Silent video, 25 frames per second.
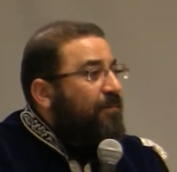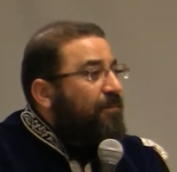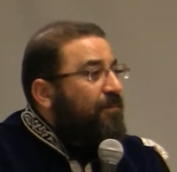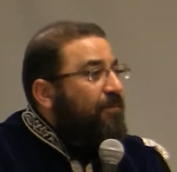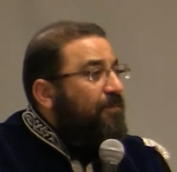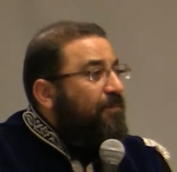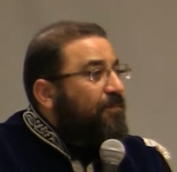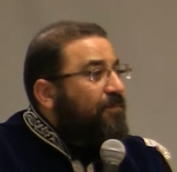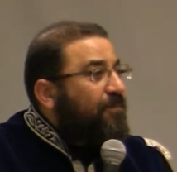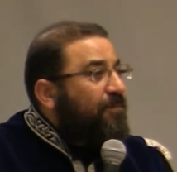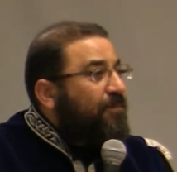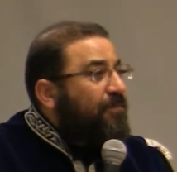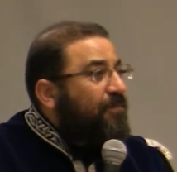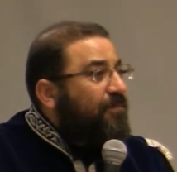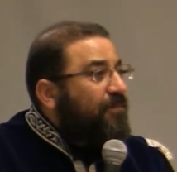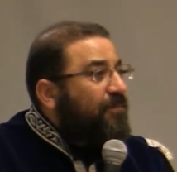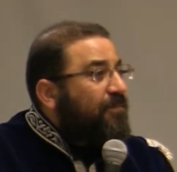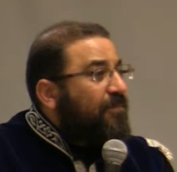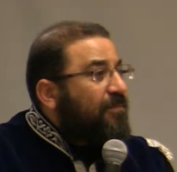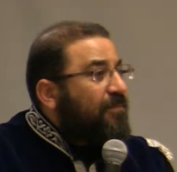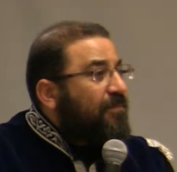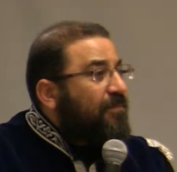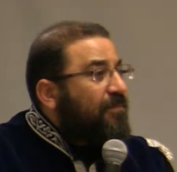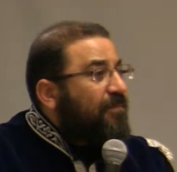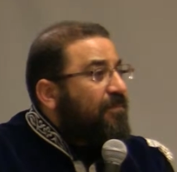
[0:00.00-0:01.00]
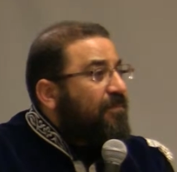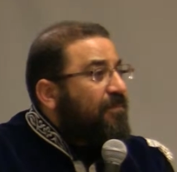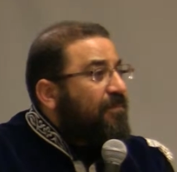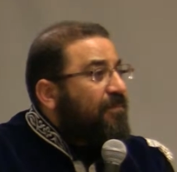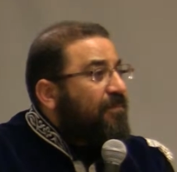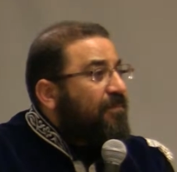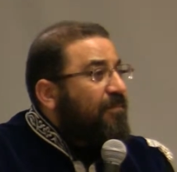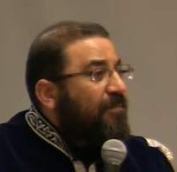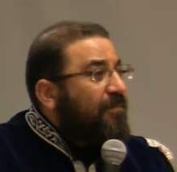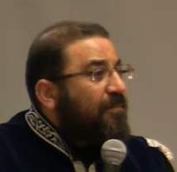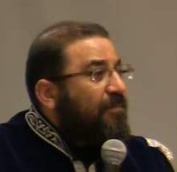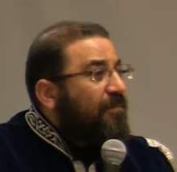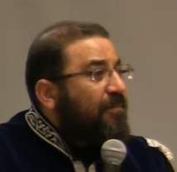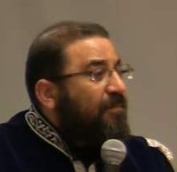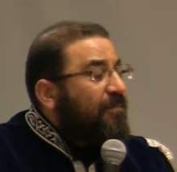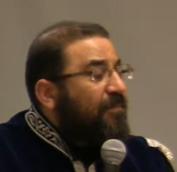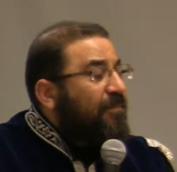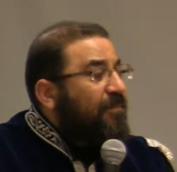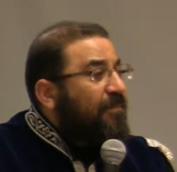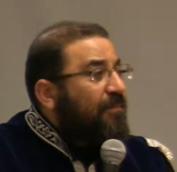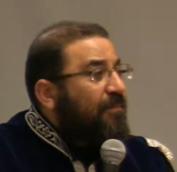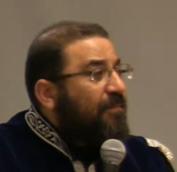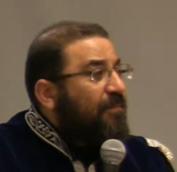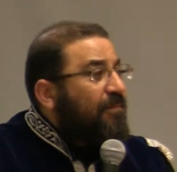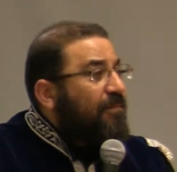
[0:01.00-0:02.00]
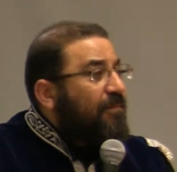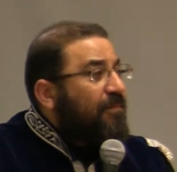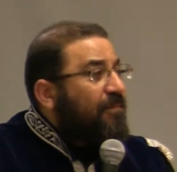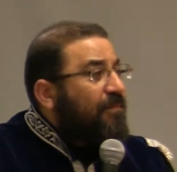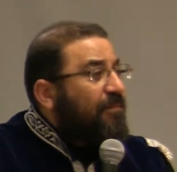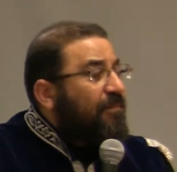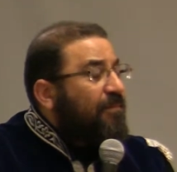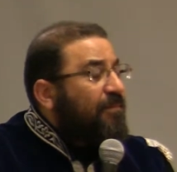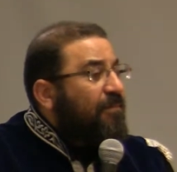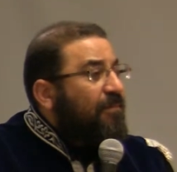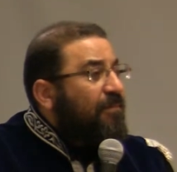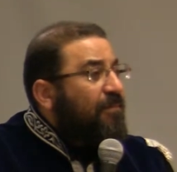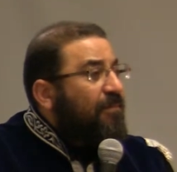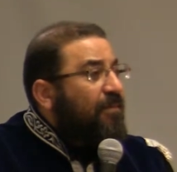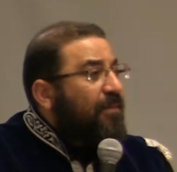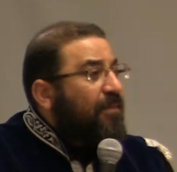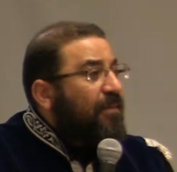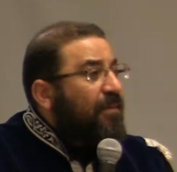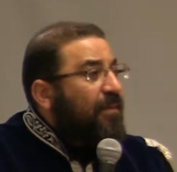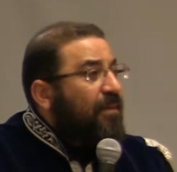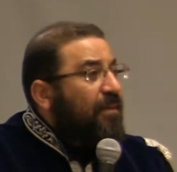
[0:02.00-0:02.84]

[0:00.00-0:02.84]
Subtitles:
(no one is talking)